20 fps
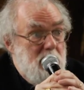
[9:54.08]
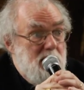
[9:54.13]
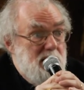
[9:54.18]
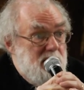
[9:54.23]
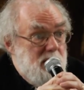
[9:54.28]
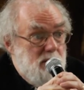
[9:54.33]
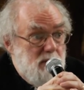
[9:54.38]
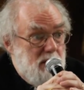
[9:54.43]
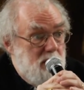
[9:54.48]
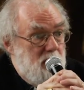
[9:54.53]

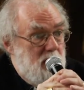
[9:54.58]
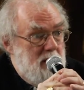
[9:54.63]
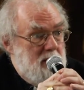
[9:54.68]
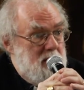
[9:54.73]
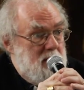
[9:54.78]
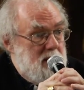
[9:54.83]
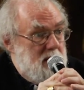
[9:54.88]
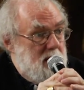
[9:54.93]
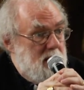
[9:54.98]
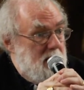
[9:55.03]
issues
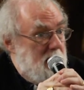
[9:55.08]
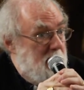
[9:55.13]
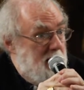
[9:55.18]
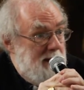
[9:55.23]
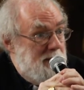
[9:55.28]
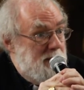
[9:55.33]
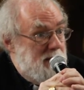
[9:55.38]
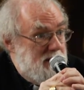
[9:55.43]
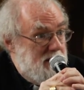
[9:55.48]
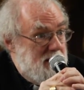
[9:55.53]
around
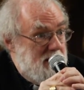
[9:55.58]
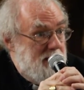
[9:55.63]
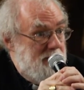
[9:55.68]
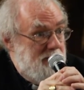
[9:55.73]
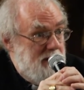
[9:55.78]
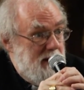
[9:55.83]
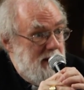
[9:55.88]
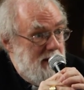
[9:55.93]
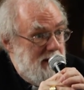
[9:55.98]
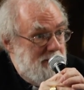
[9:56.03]
climate and
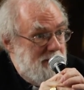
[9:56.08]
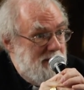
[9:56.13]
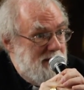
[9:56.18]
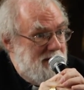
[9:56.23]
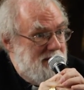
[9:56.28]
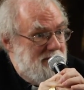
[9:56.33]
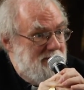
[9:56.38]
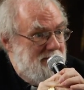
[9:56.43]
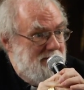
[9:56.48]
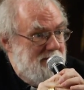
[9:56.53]

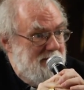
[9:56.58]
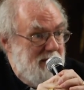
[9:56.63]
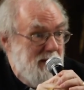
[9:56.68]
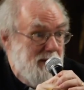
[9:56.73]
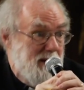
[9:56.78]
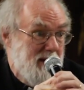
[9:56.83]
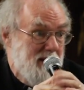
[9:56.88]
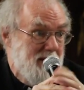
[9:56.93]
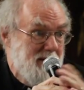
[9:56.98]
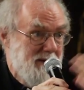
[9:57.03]
environment, you
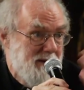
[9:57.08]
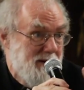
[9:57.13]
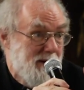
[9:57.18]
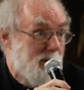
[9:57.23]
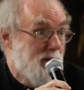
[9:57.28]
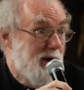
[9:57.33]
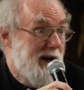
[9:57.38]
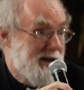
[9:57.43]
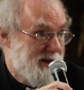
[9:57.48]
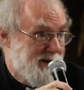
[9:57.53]
know, the, the
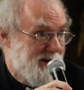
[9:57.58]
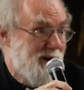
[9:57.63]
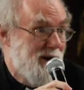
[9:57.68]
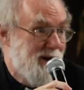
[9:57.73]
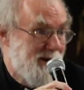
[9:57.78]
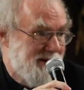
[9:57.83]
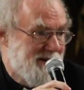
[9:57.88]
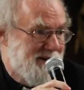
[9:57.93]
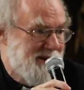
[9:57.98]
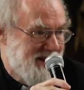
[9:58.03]
great
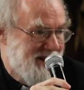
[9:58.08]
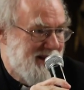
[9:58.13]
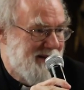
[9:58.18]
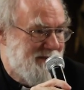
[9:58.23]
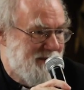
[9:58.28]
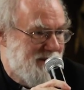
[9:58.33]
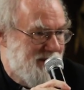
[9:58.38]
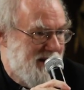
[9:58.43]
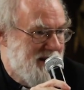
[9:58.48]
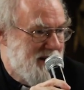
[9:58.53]
long
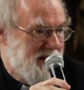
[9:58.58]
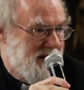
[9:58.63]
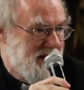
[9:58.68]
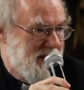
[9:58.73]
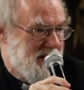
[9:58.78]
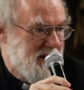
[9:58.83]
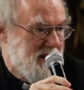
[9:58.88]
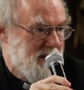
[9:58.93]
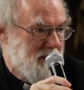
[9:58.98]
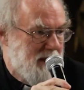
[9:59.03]
term
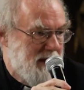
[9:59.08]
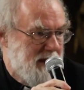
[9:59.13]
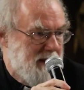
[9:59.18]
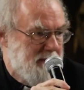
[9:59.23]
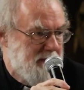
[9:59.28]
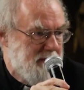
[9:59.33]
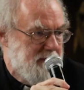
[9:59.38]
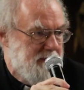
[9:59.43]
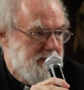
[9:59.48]
crisis in a way.